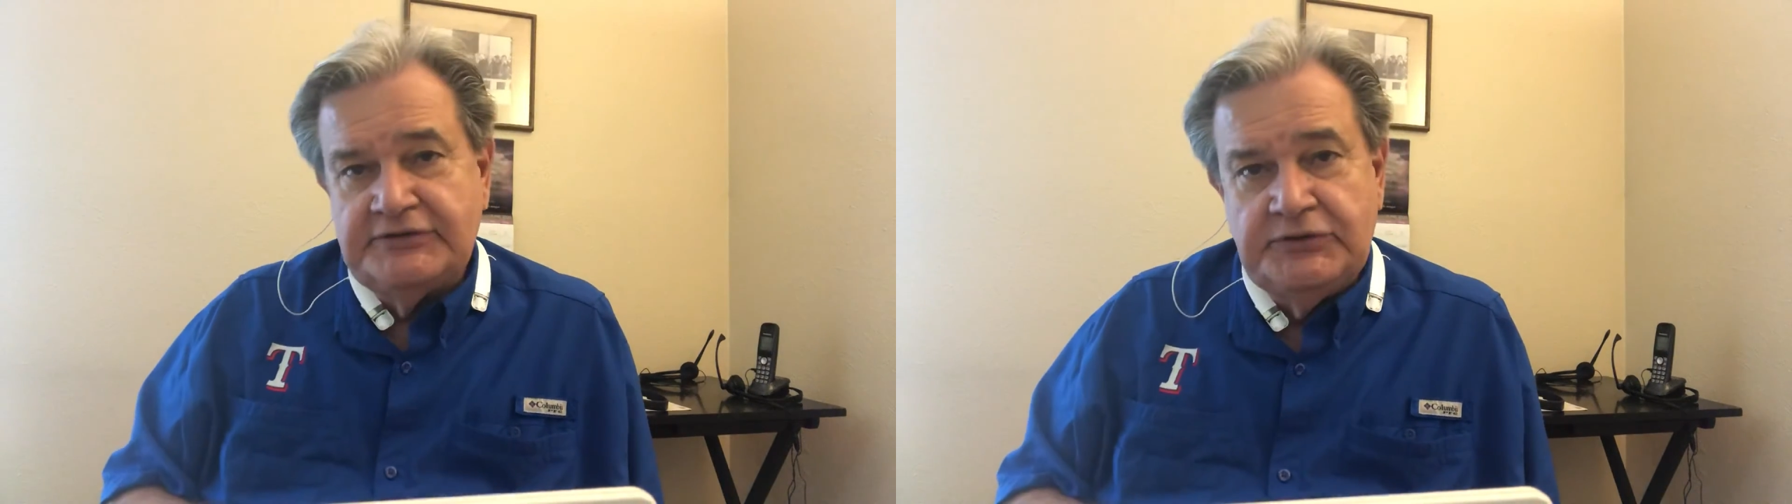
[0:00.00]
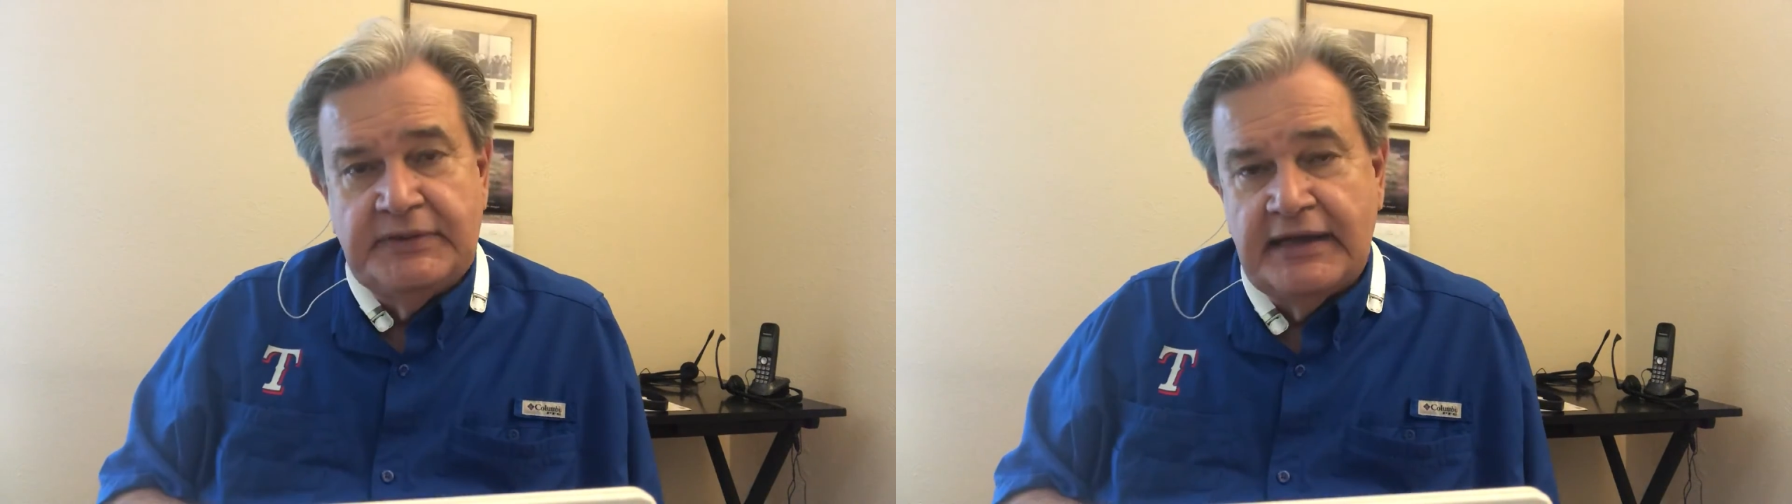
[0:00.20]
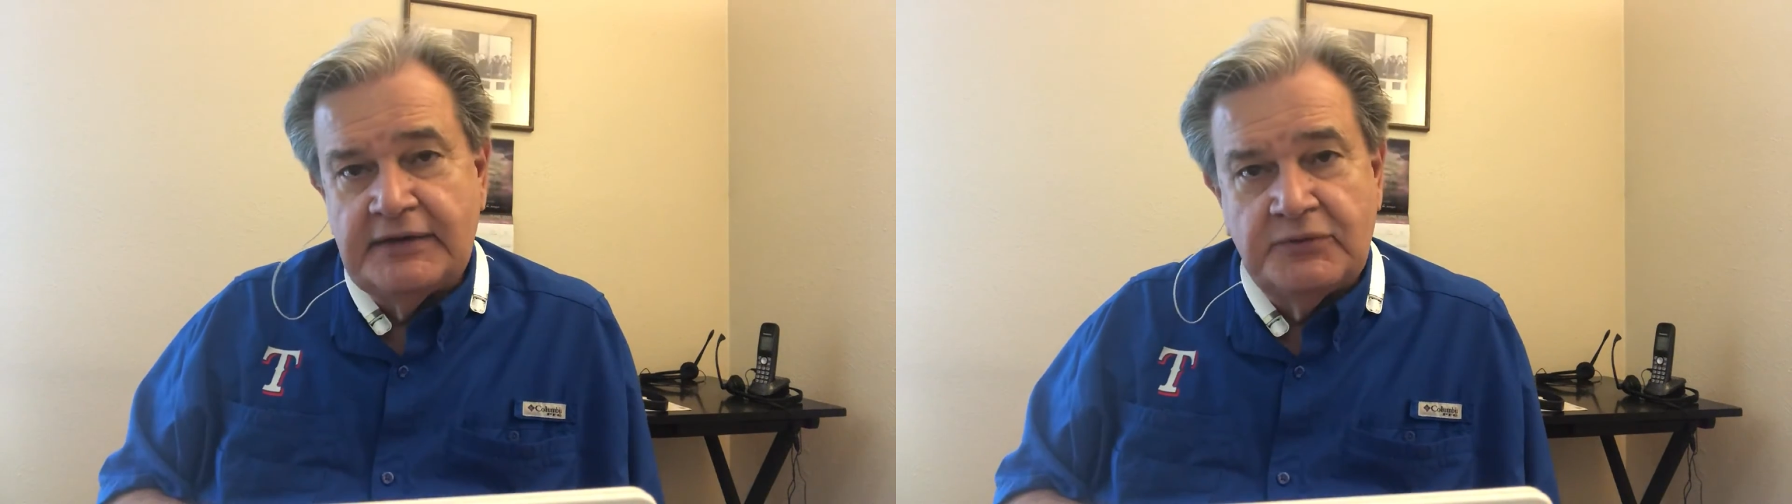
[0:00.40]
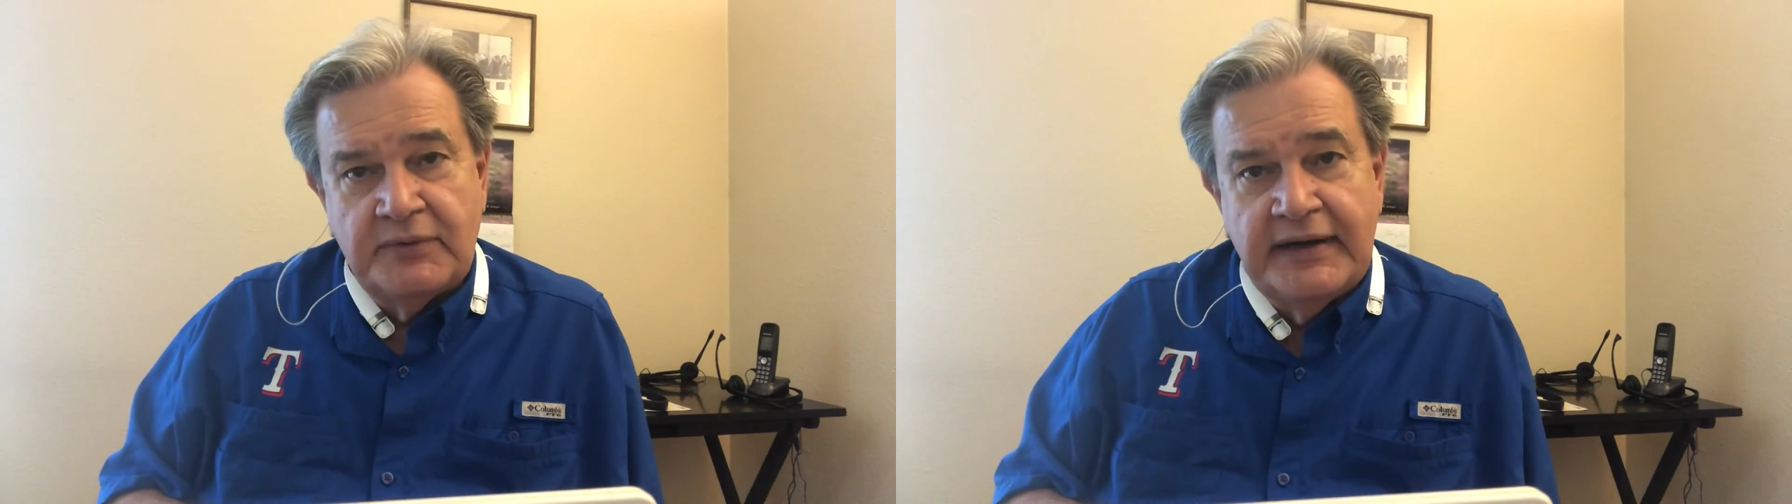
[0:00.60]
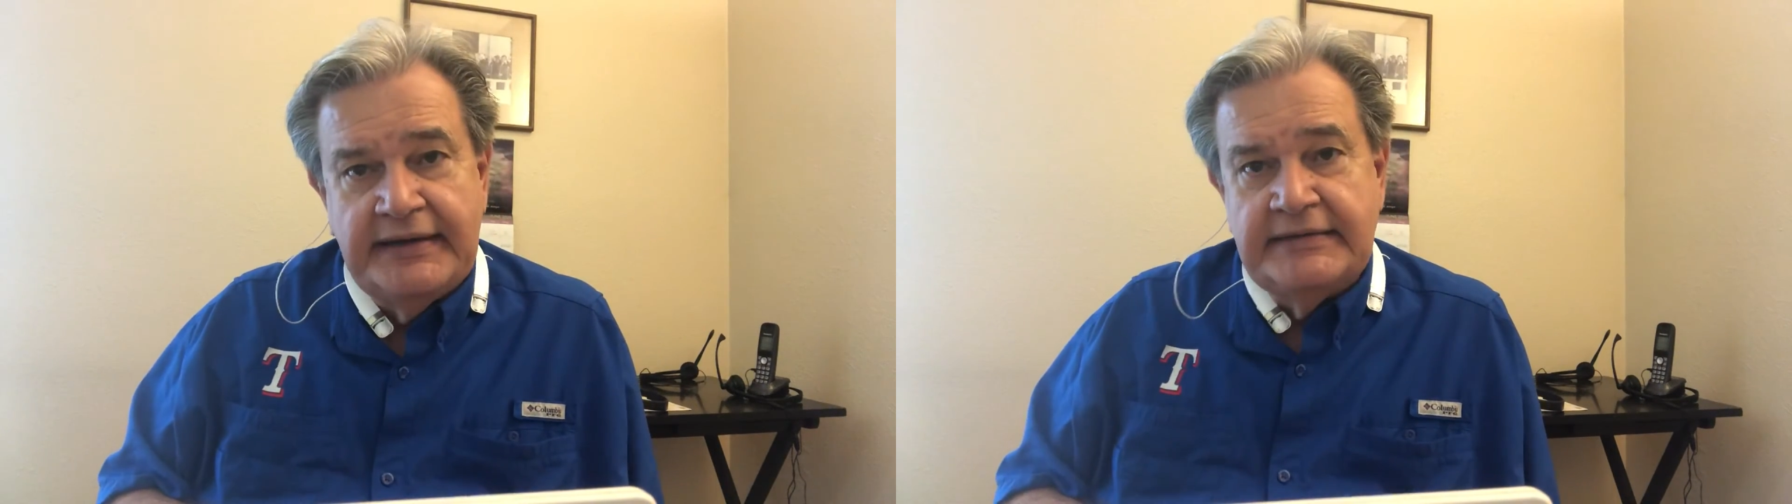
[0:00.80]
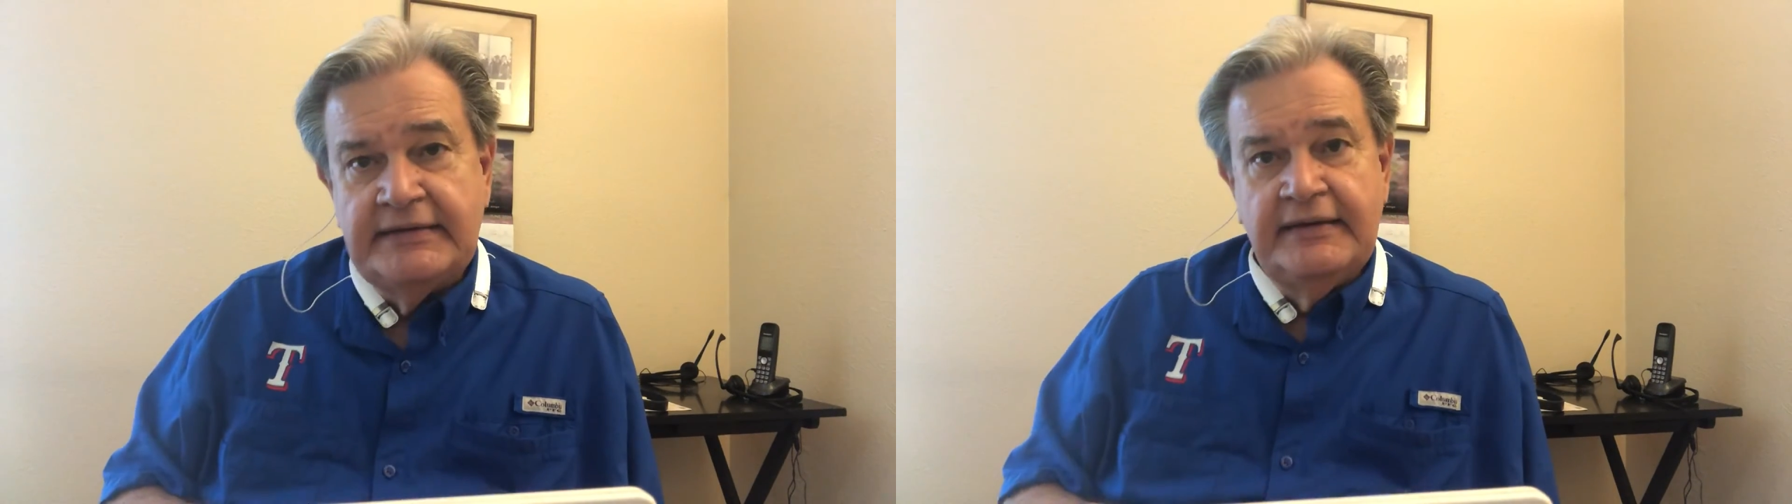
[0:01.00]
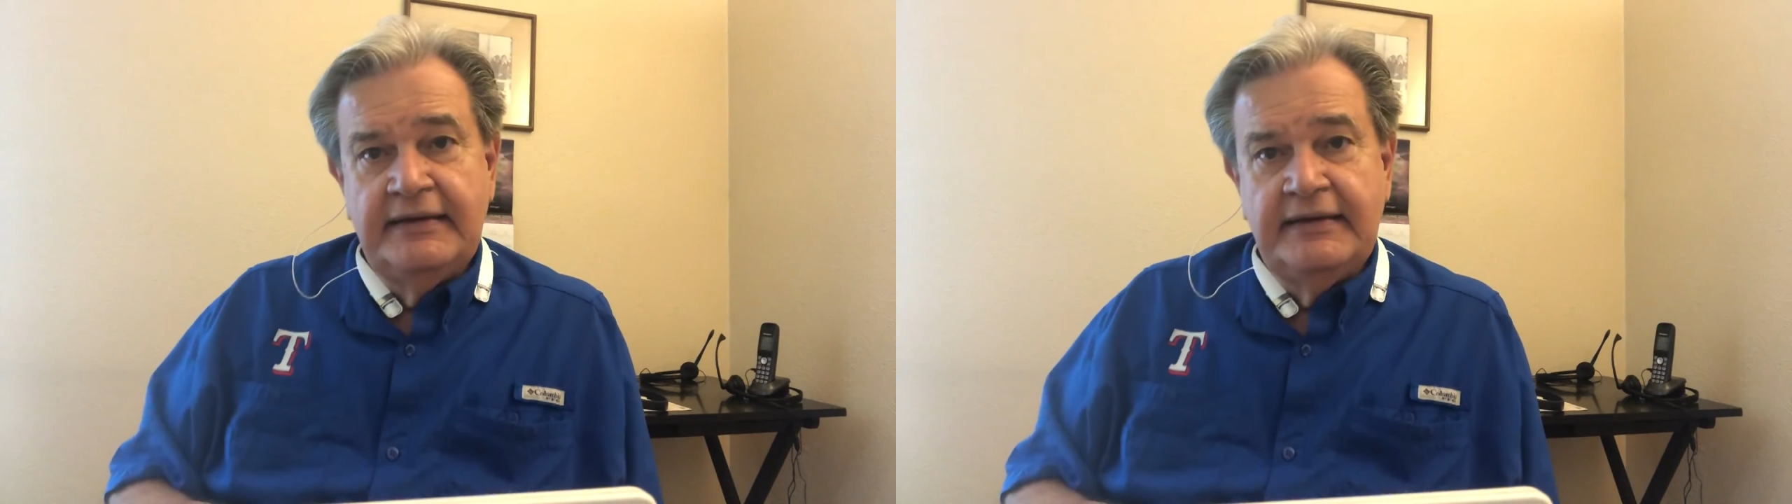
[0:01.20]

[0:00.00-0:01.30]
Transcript: to you without a grade